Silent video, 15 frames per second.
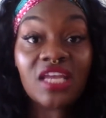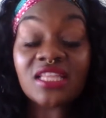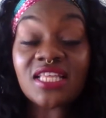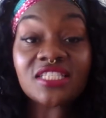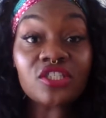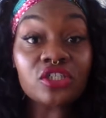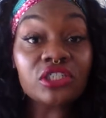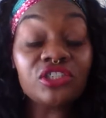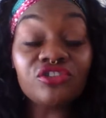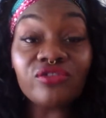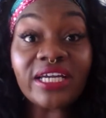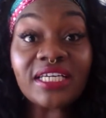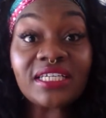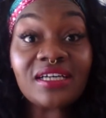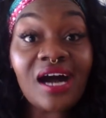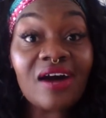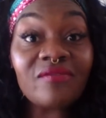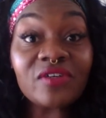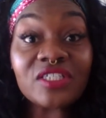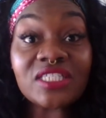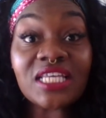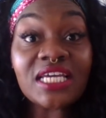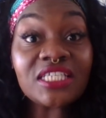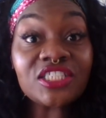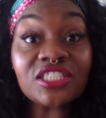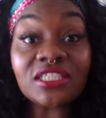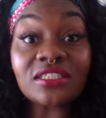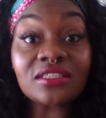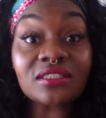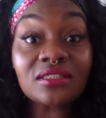That's a great
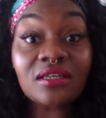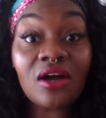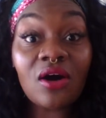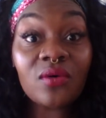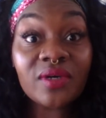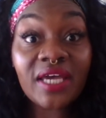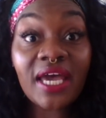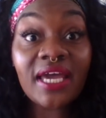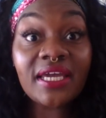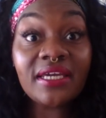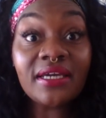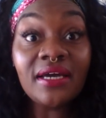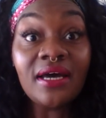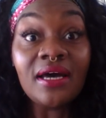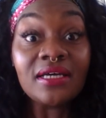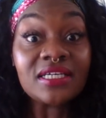conversation, okay?